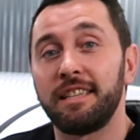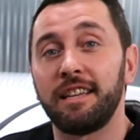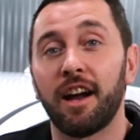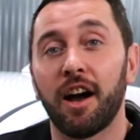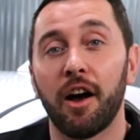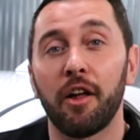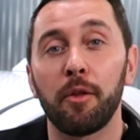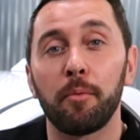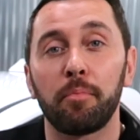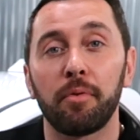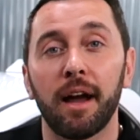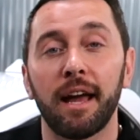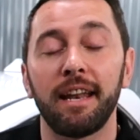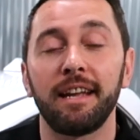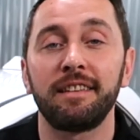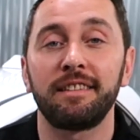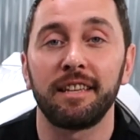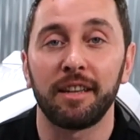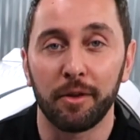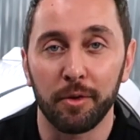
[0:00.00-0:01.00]
to see all the
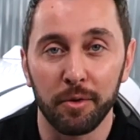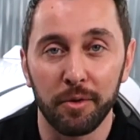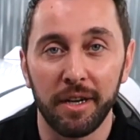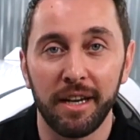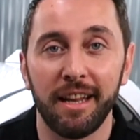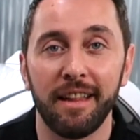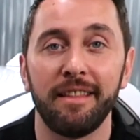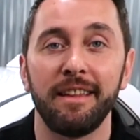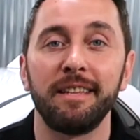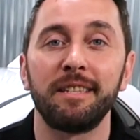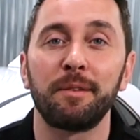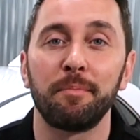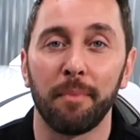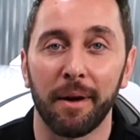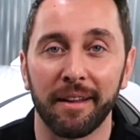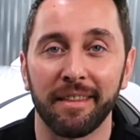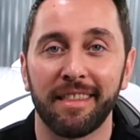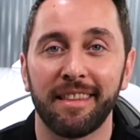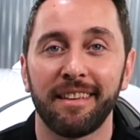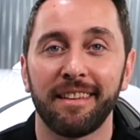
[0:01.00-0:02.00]
products included in this
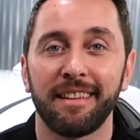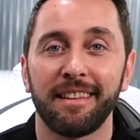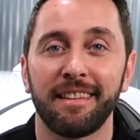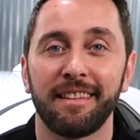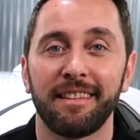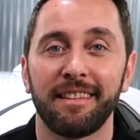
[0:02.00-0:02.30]
month.